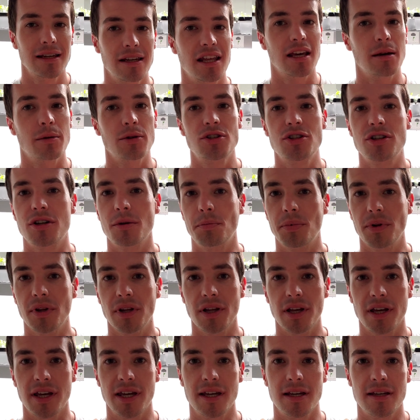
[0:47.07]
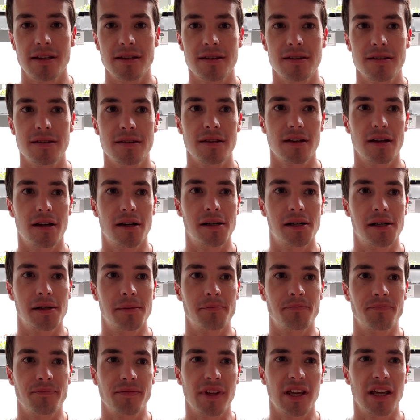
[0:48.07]
damage to plants,
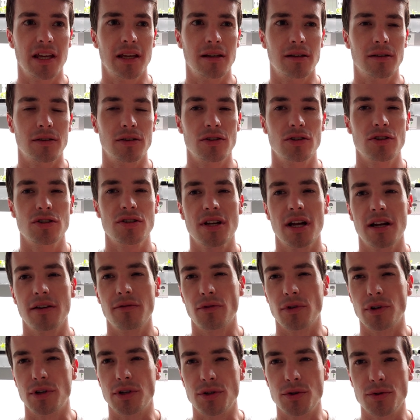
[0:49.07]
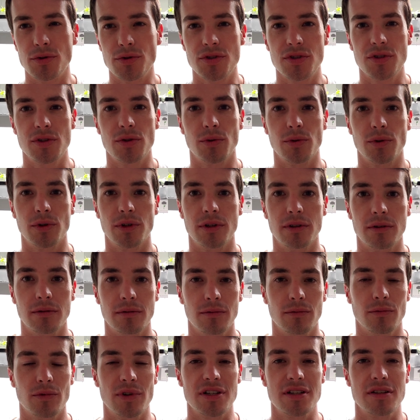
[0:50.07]
and just kind of reduce
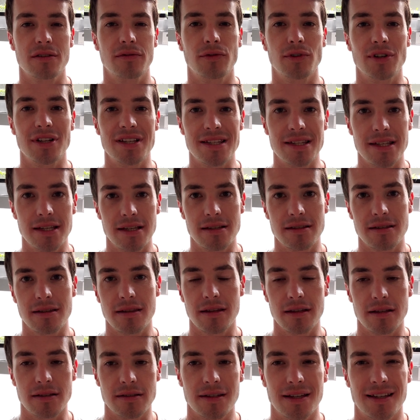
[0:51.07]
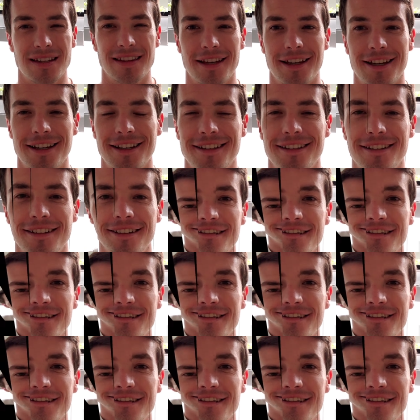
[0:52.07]
your risk for disease and things like that.